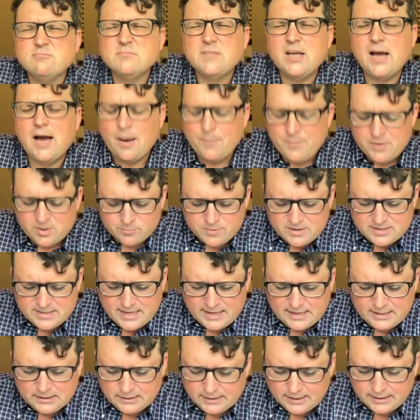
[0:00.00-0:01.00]
I'm going to read
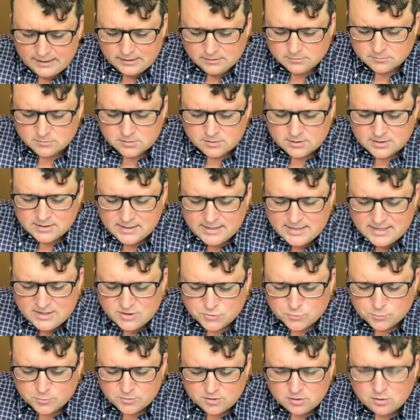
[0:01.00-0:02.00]
that again.
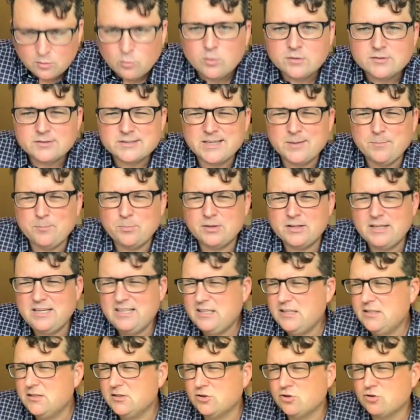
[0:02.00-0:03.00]
Israel was
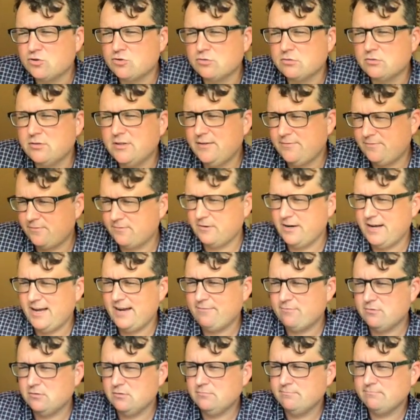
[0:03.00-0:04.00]
completely destroyed
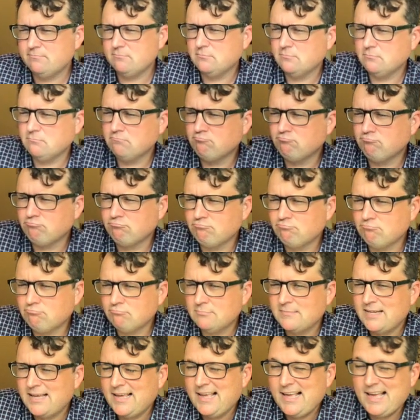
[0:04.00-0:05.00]
forever.
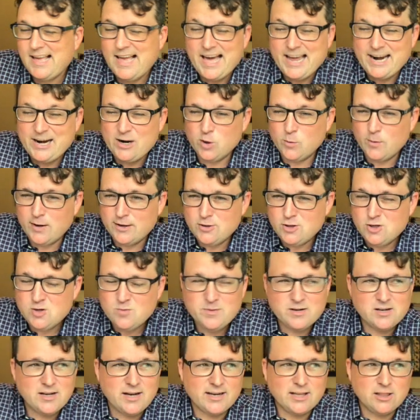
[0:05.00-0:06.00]
I don't know about you,
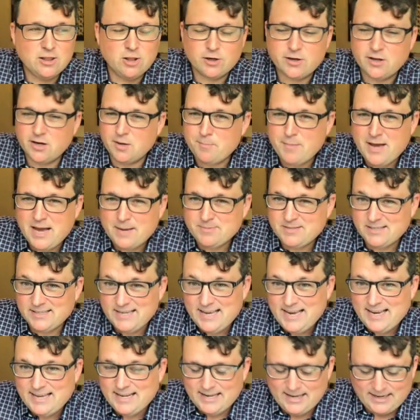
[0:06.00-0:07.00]
but I can look on a map
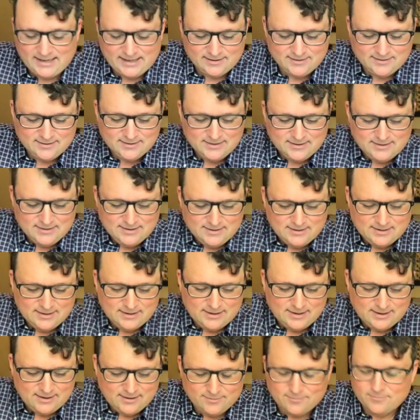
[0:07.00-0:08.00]
today and I can
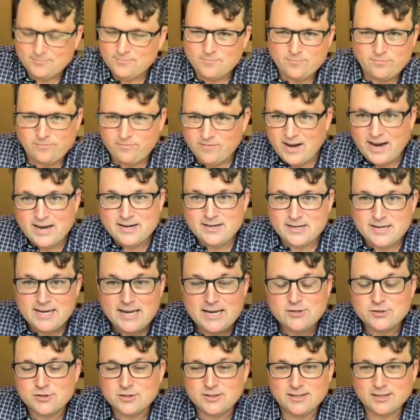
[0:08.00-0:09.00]
find a
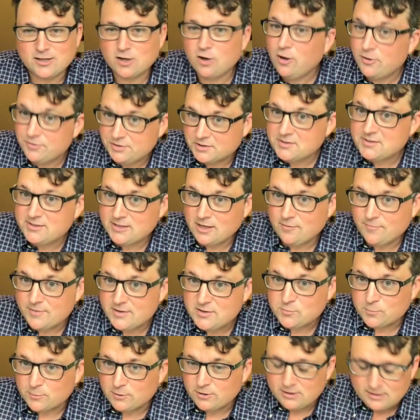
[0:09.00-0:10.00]
nation that calls itself
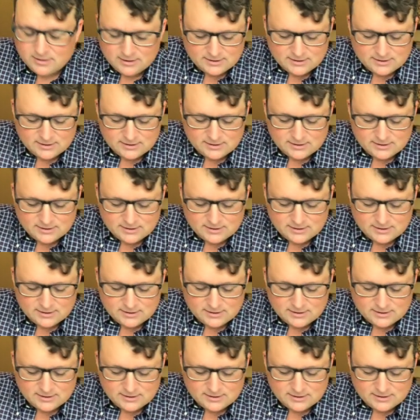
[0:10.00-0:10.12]
Israel, at